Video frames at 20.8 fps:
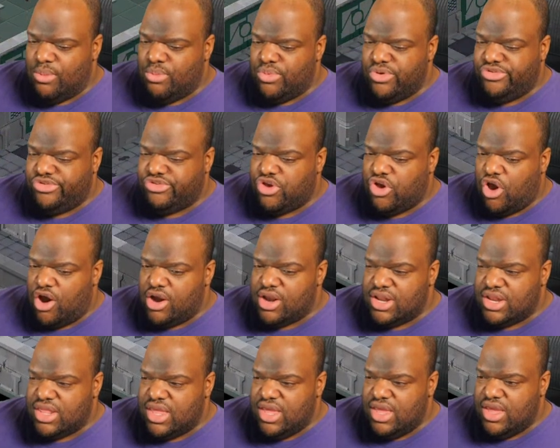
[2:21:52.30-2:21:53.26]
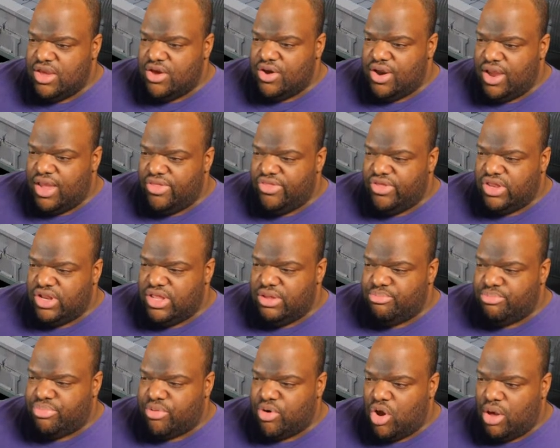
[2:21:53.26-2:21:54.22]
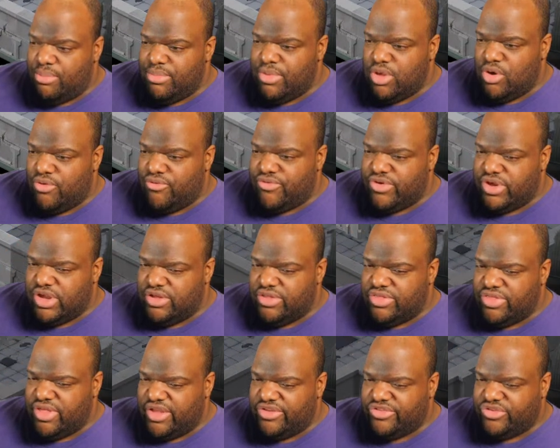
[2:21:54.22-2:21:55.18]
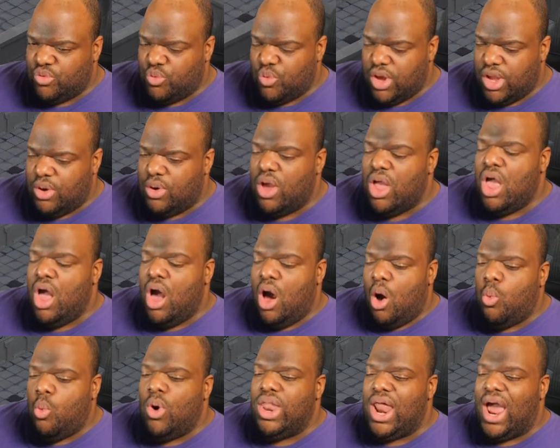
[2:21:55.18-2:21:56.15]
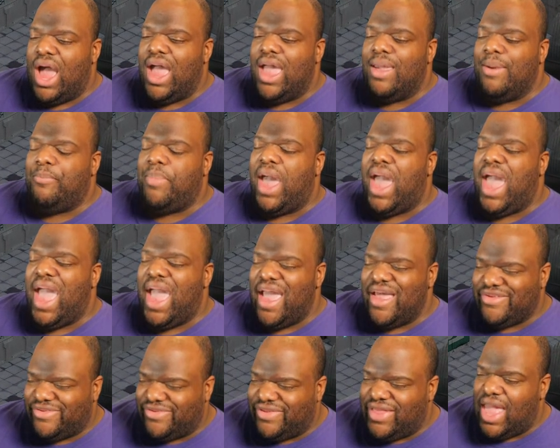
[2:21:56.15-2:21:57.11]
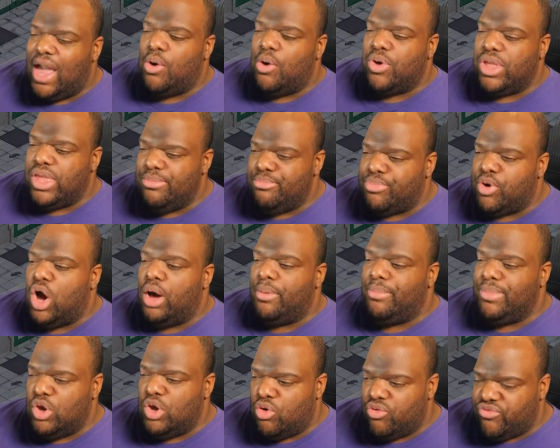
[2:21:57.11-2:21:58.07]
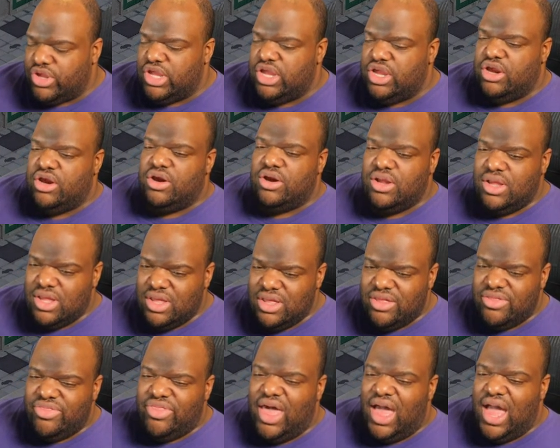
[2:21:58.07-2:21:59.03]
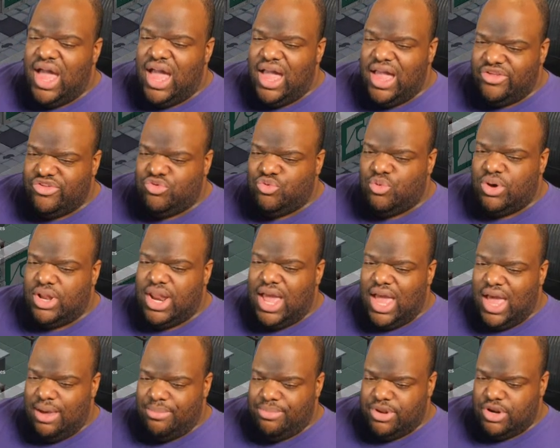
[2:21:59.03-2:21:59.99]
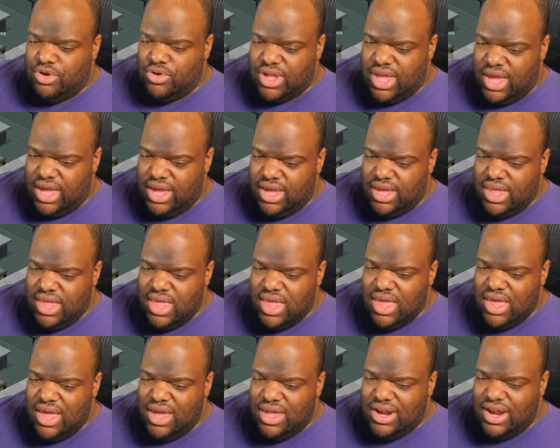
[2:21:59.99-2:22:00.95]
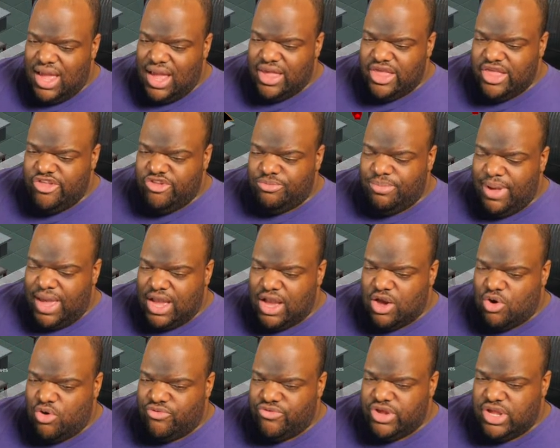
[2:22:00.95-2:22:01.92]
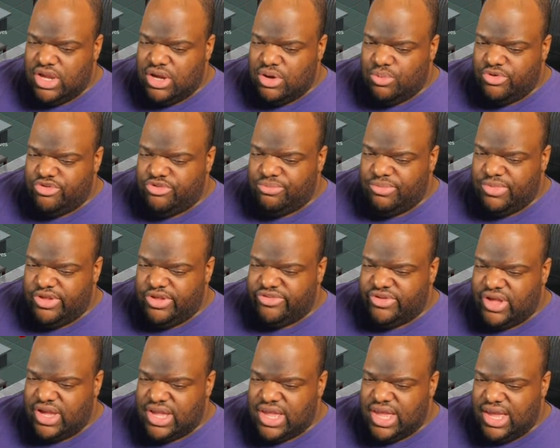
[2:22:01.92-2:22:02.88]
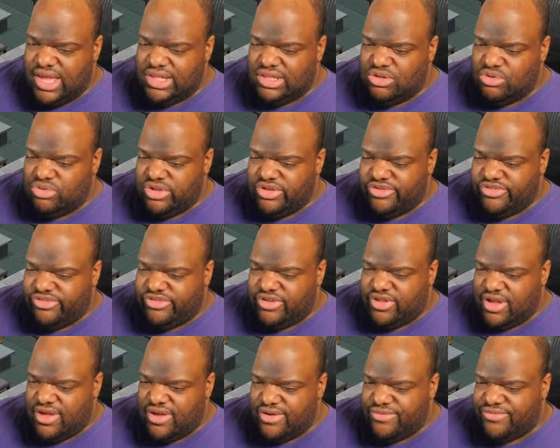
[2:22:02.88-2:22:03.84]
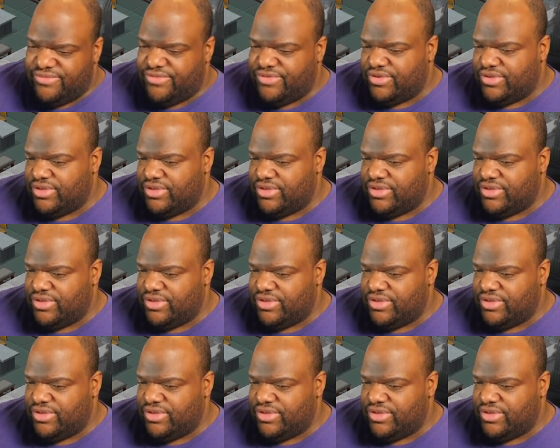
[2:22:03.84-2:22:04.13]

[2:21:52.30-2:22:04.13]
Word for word: we started here and then he brought me over here. That's the way. When I passed out, he brought me over here. That's what happened. Okay. And now he's back over here, which means I can't loot his stuff.